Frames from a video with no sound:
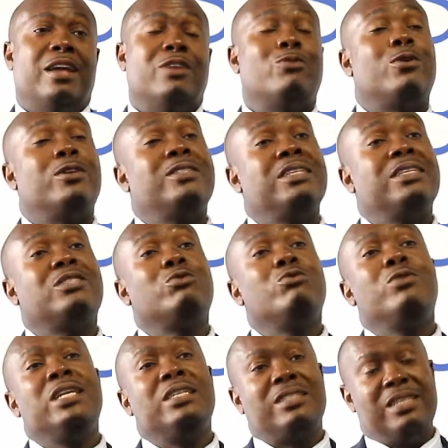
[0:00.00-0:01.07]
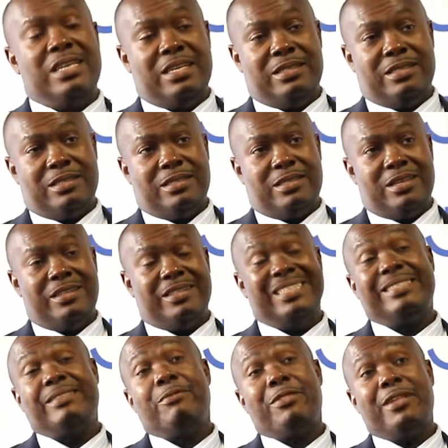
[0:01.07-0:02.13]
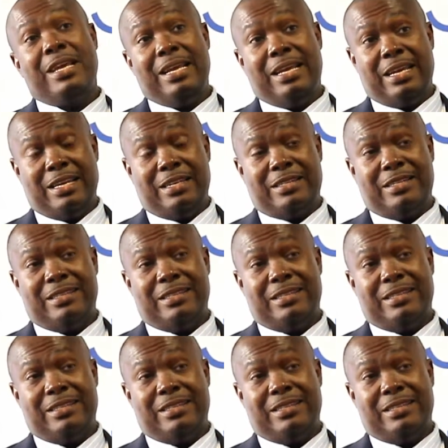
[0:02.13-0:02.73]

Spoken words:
It was this reasoning, this thinking,